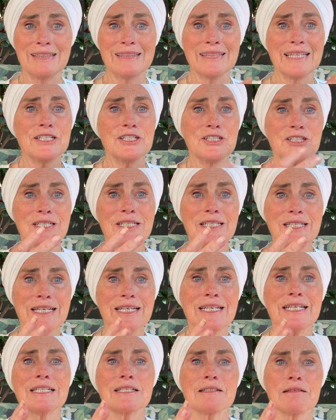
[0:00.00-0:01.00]
They just
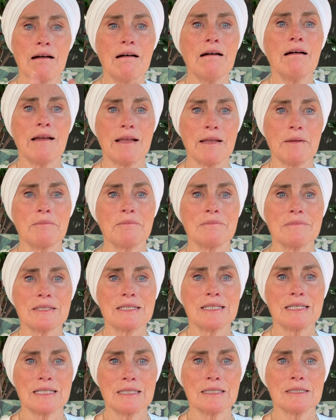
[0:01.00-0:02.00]
needed time
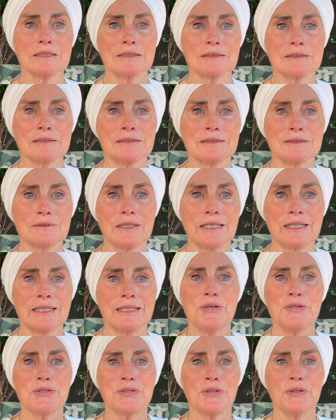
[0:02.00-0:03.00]
together, right?
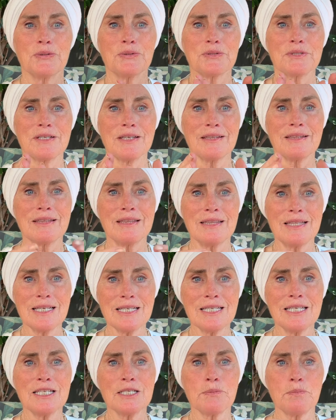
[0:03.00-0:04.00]
So
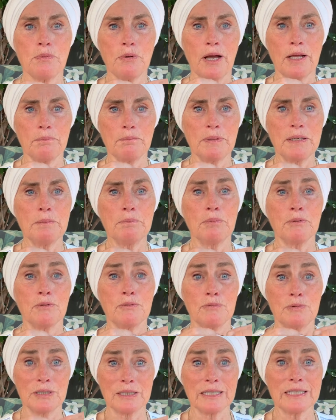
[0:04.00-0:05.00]
this has brought people
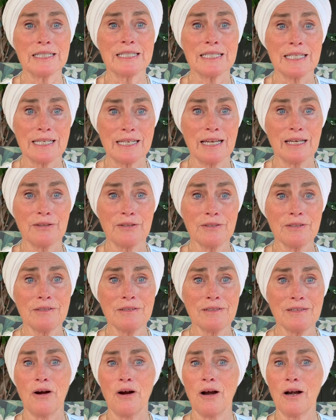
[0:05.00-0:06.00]
really together,
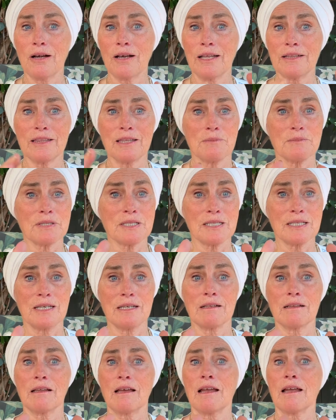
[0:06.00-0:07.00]
or let them
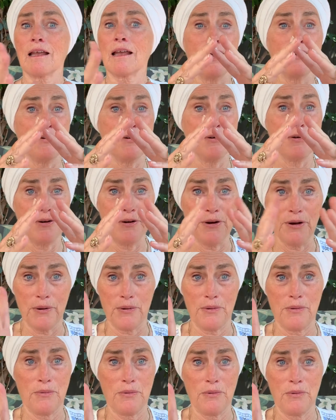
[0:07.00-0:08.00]
see like,
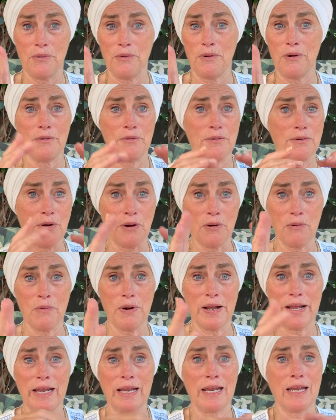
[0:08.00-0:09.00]
no
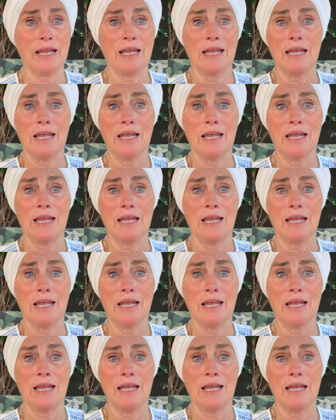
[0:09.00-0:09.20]
way,